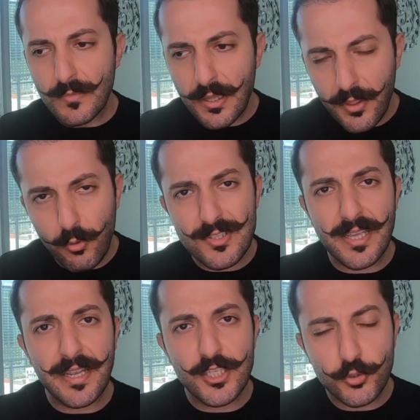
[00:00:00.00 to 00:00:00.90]
that was
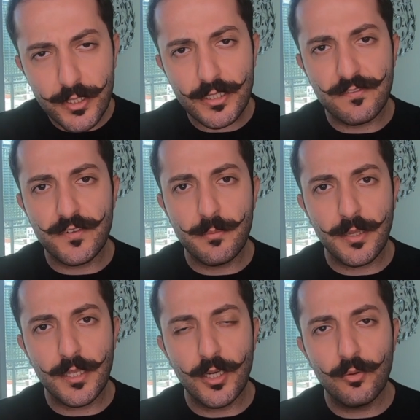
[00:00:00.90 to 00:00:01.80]
like a trigger for
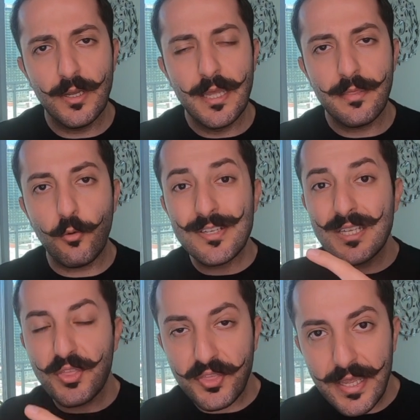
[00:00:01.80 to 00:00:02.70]
me, you know? That was
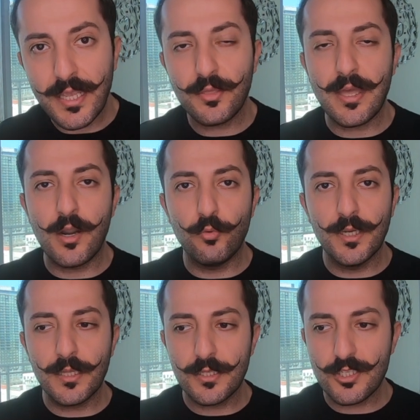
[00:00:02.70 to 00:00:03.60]
the thing that
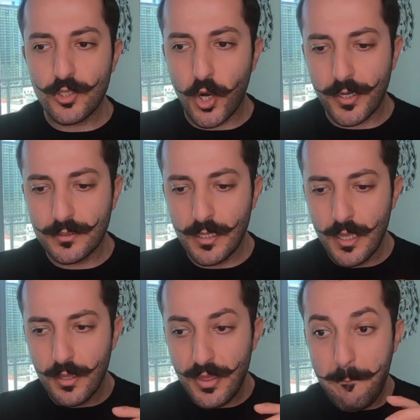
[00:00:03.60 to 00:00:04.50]
really started,
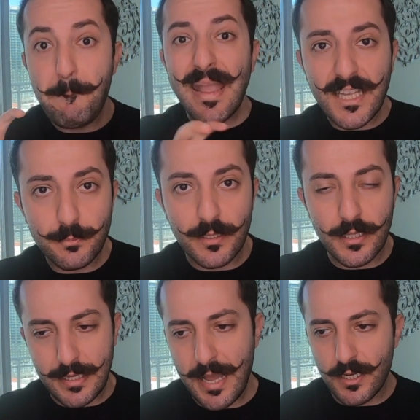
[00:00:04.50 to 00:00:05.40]
that made me.
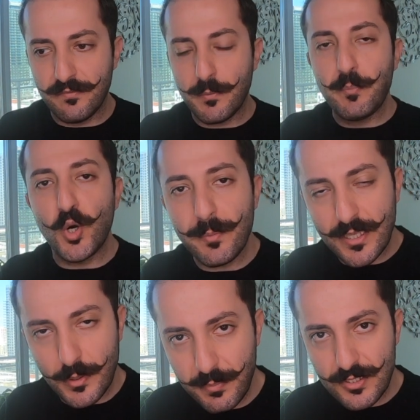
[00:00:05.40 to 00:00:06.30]
It kind of put
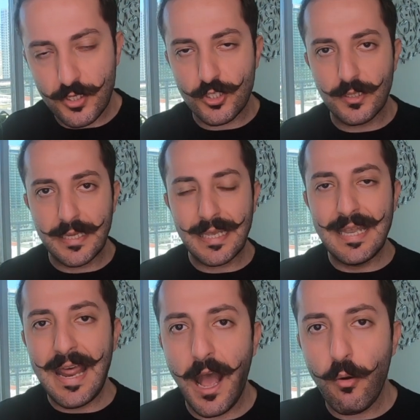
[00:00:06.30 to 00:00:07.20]
me in a position like,
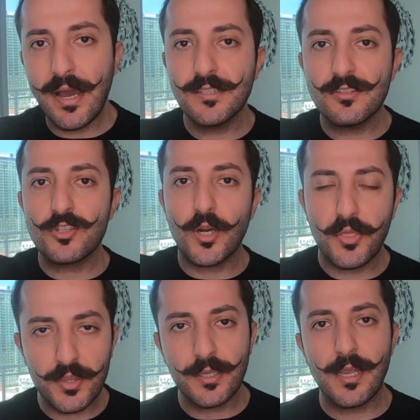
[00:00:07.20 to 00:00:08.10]
now I need to
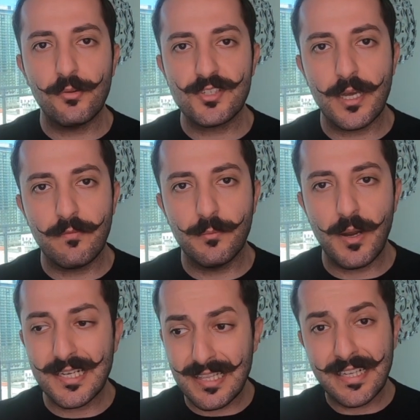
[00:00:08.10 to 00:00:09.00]
start thinking outside of the
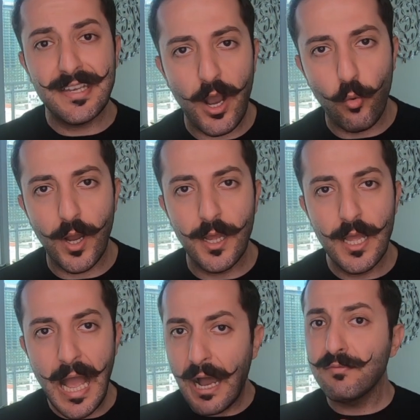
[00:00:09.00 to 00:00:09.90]
box. Like, now what?
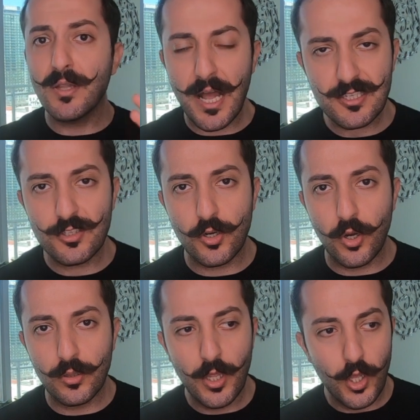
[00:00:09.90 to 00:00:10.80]
I've lost it
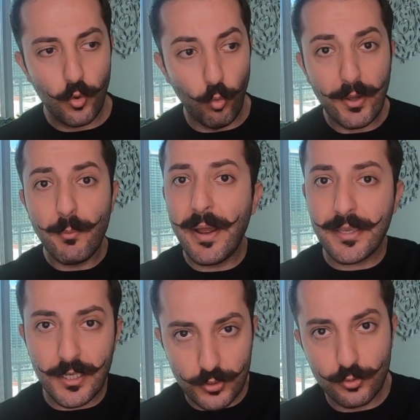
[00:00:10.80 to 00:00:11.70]
all. What am I
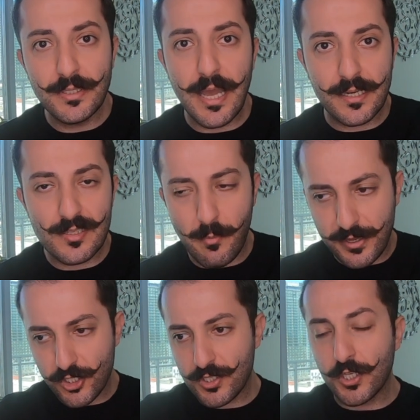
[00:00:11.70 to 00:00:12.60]
gonna do next? Am
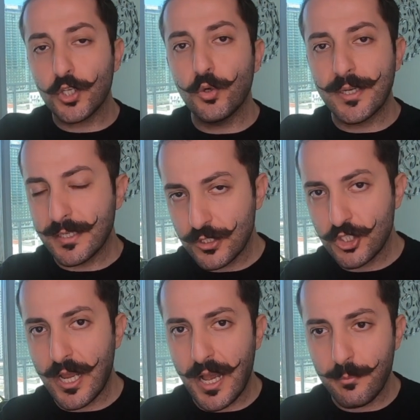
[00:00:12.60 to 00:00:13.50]
I just gonna go get a
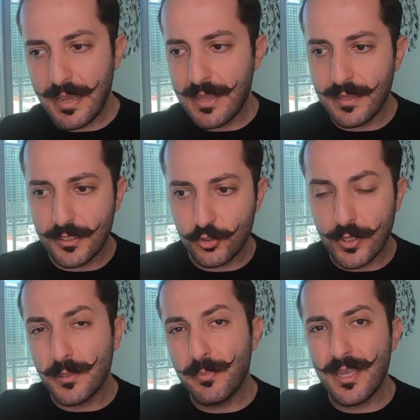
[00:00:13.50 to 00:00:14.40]
job and then
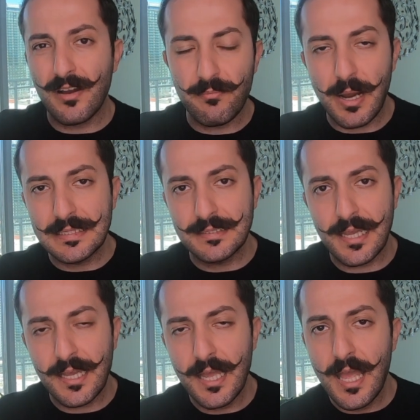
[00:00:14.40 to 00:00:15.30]
try to pay off my
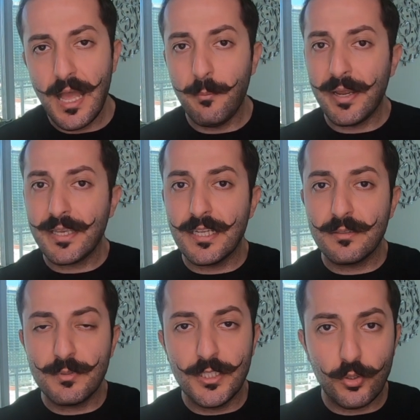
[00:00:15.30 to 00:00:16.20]
debt? Am I
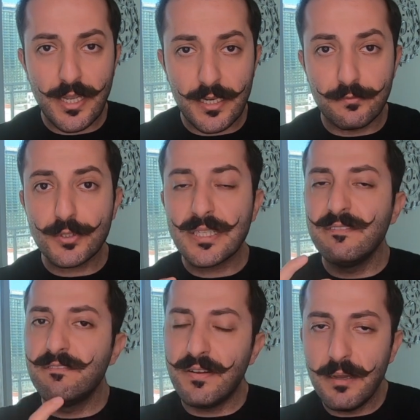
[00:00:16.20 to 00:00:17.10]
gonna, you know, kind of
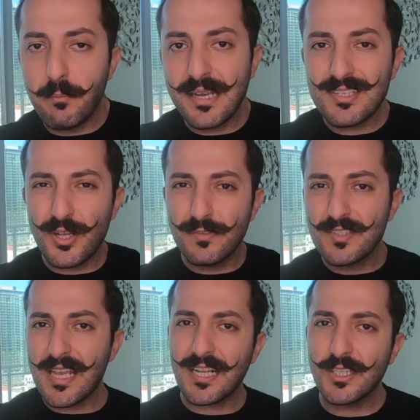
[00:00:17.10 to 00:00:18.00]
reinvent myself?
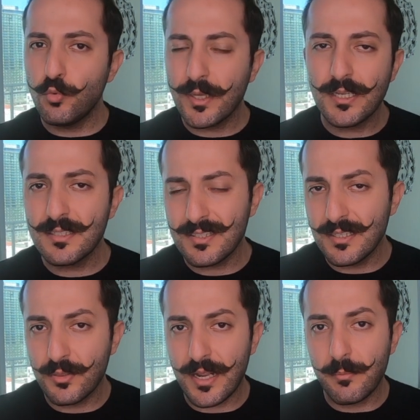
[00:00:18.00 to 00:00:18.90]
Exactly what is
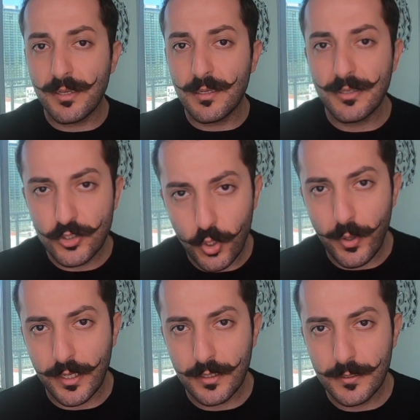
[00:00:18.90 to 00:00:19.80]
it that I'm gonna be doing?